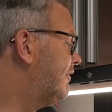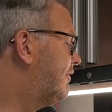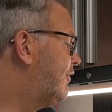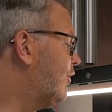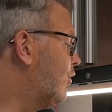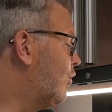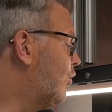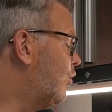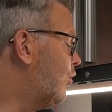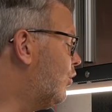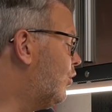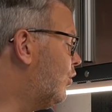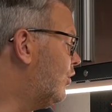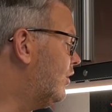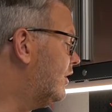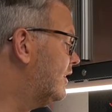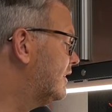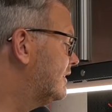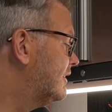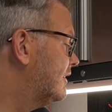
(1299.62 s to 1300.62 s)

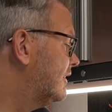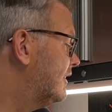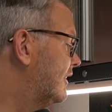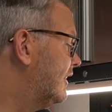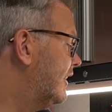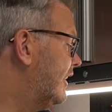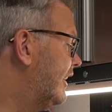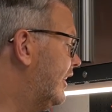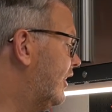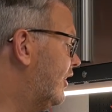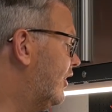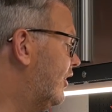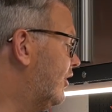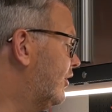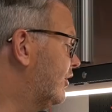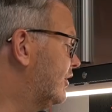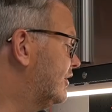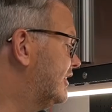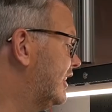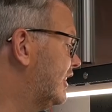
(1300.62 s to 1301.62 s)
for
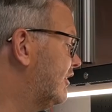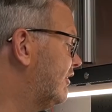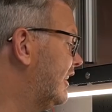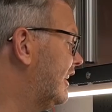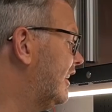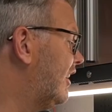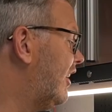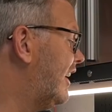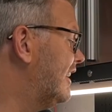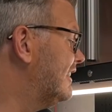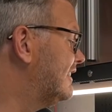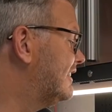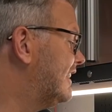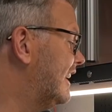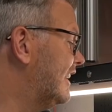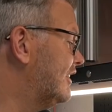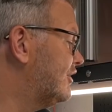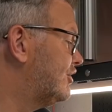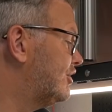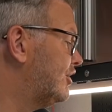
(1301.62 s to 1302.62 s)
auxiliary light
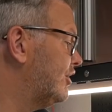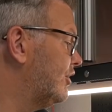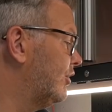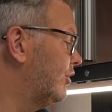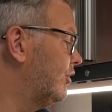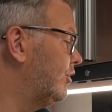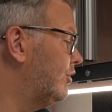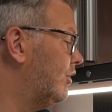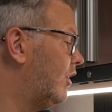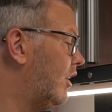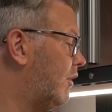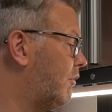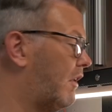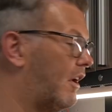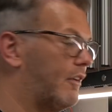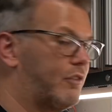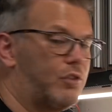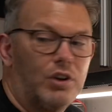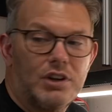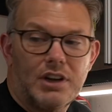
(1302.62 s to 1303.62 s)
set 2,
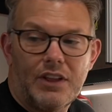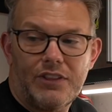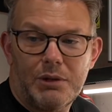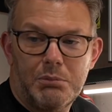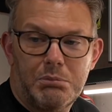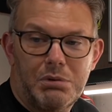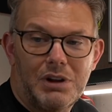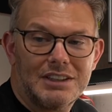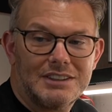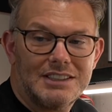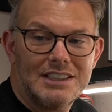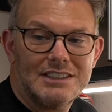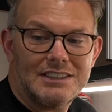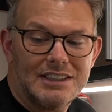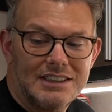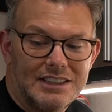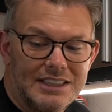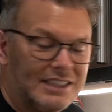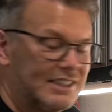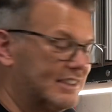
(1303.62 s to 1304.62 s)
well, I've got nothing plugged
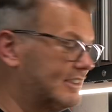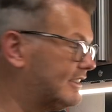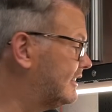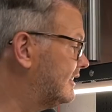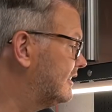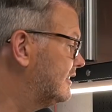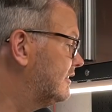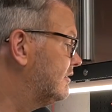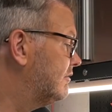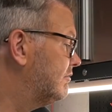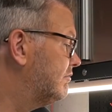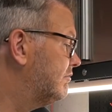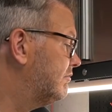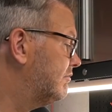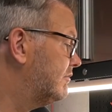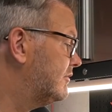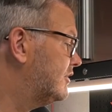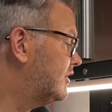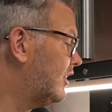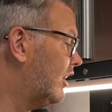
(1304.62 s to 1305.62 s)
into these,
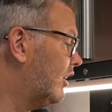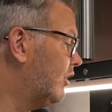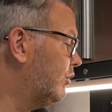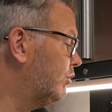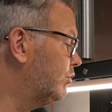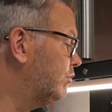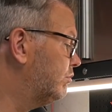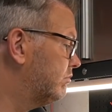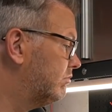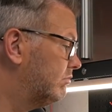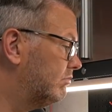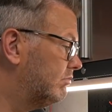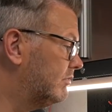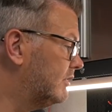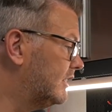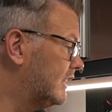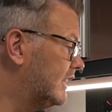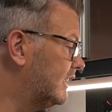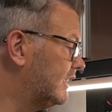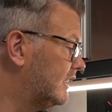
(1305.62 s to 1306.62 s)
so
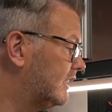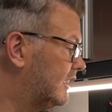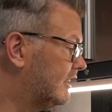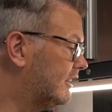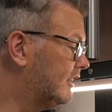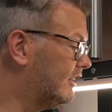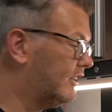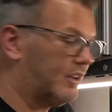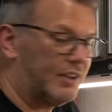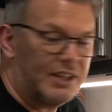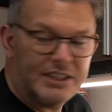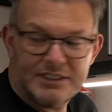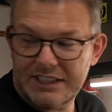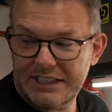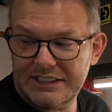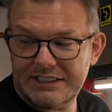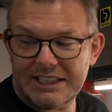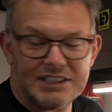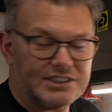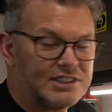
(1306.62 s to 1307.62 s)

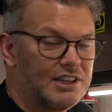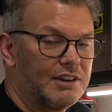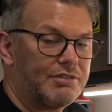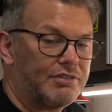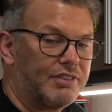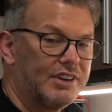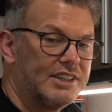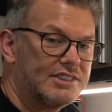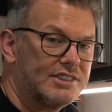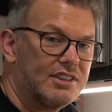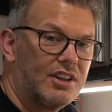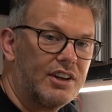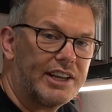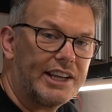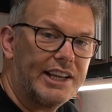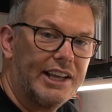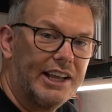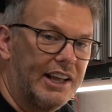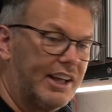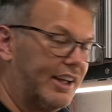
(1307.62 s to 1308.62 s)
it's actually a free
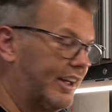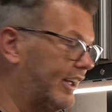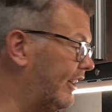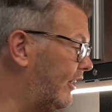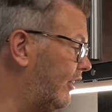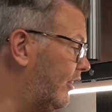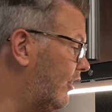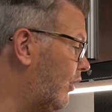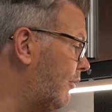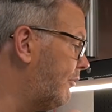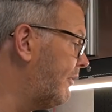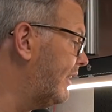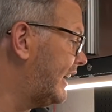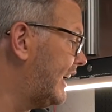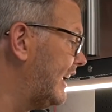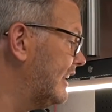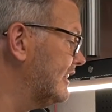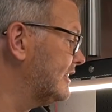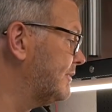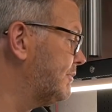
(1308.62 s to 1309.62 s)
circuit on my
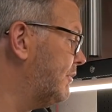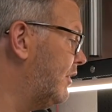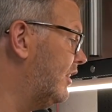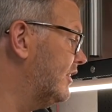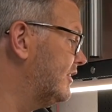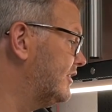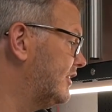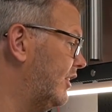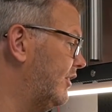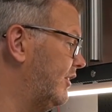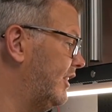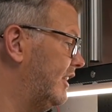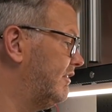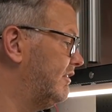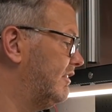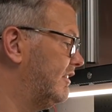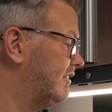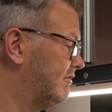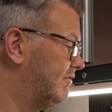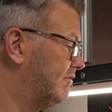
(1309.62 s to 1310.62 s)
Cansmart. So
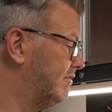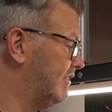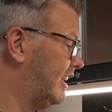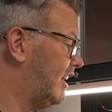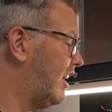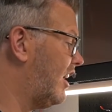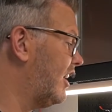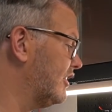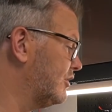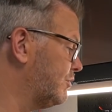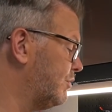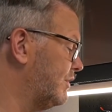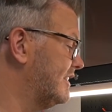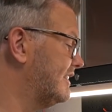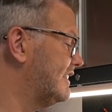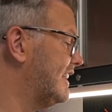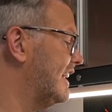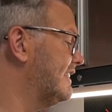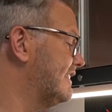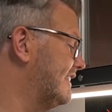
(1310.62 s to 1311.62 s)
regardless of what it
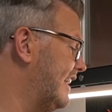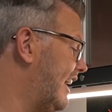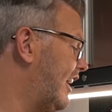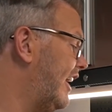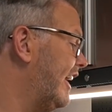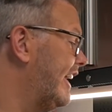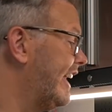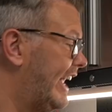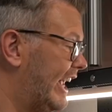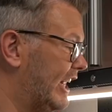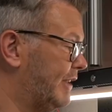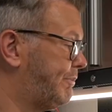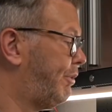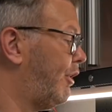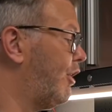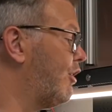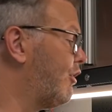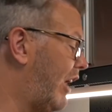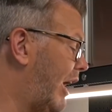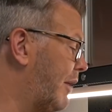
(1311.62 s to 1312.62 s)
says there, it's
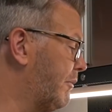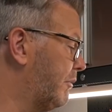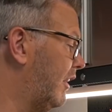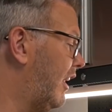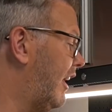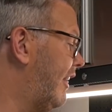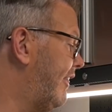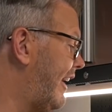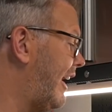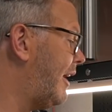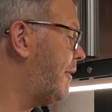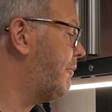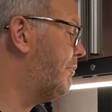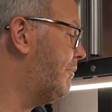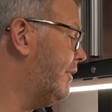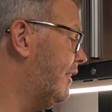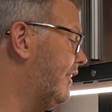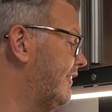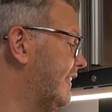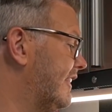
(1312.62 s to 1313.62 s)
programmed like that,
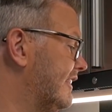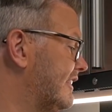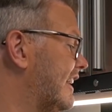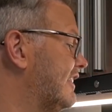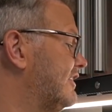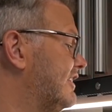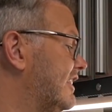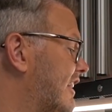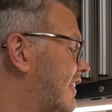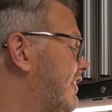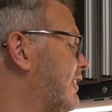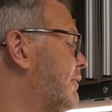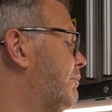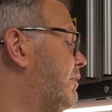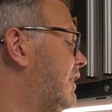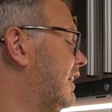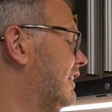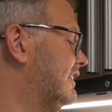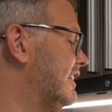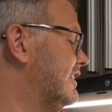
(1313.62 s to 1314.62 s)
but there's actually nothing
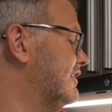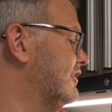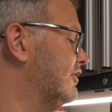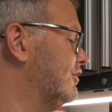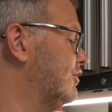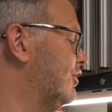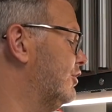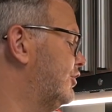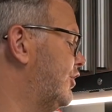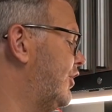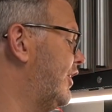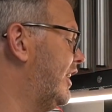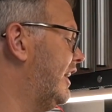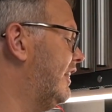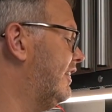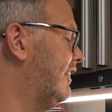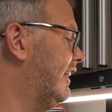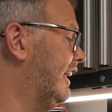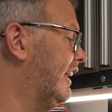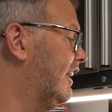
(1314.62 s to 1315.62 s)
plugged in, so it's not doing
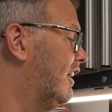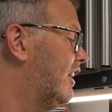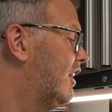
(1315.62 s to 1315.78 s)
anything.